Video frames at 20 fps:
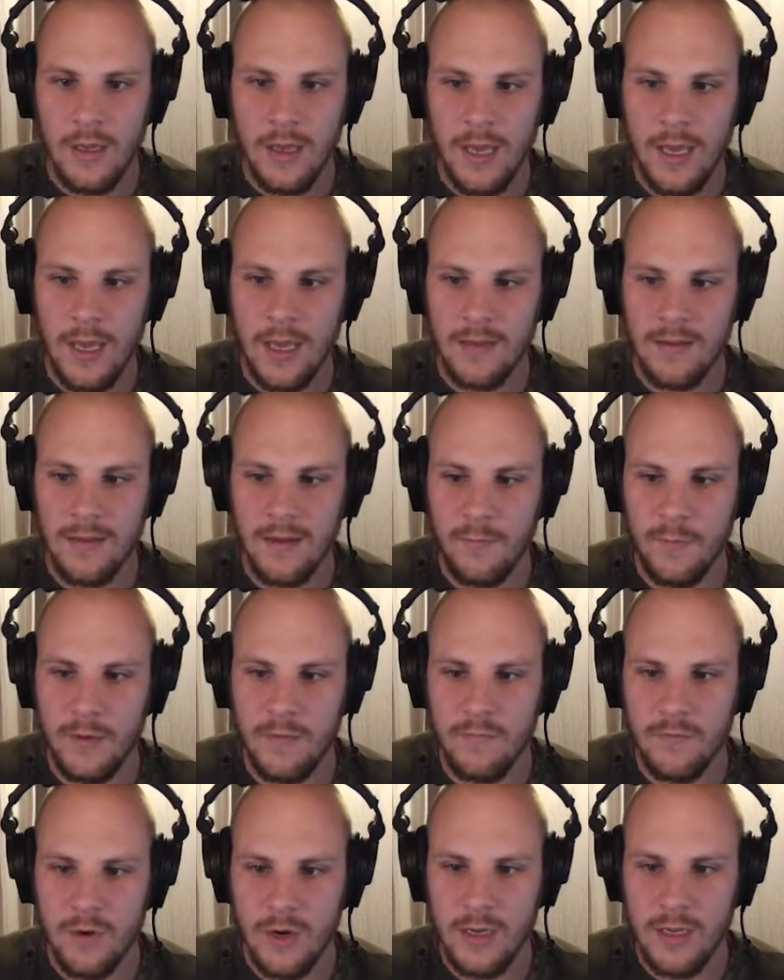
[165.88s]
And I've
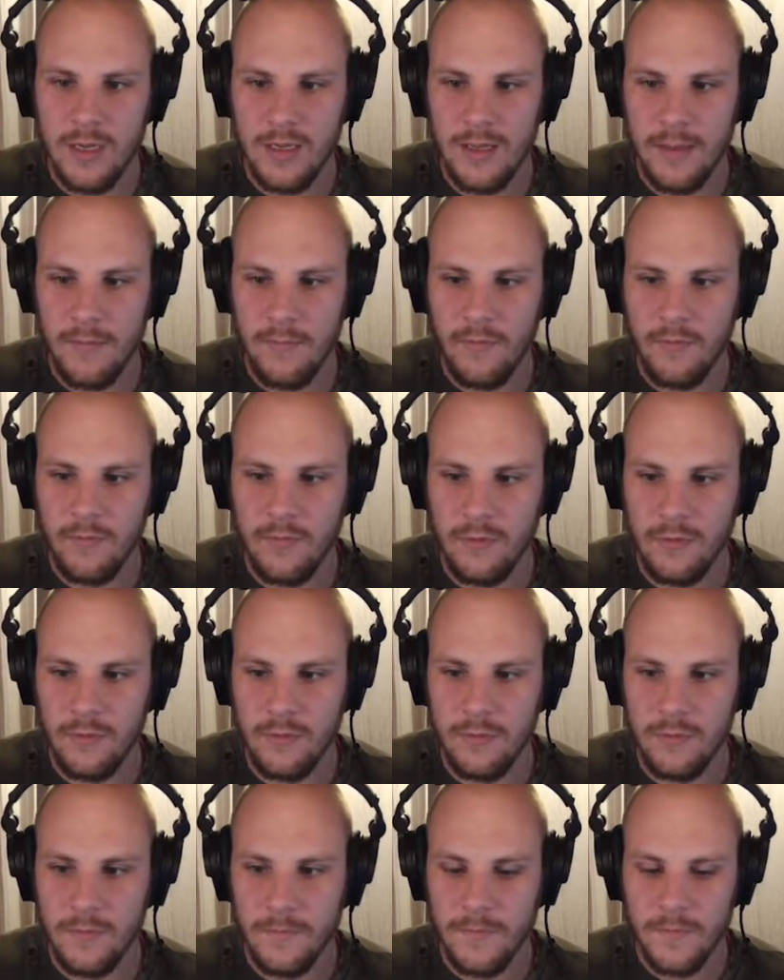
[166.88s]
been running them
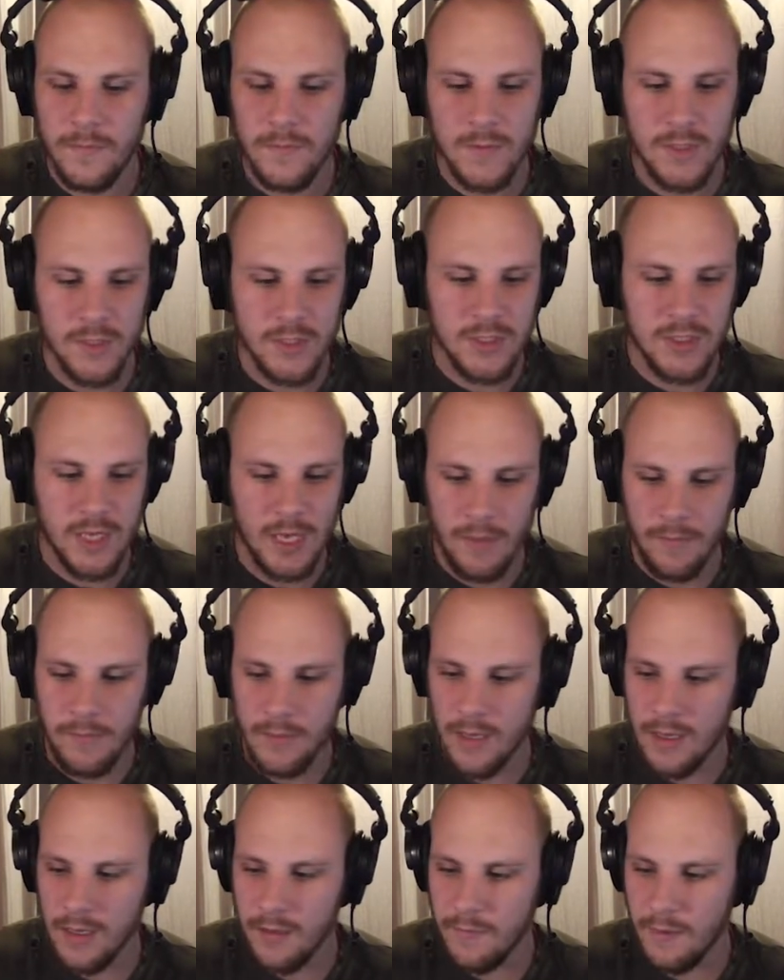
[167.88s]
through the same
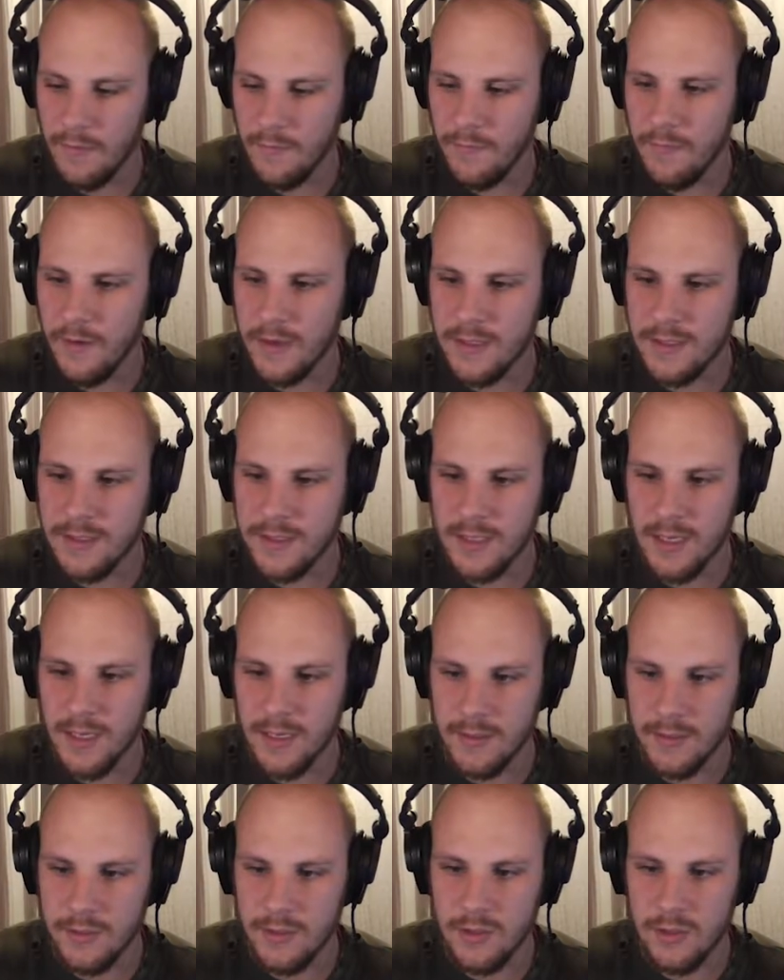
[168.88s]
kind of effects change.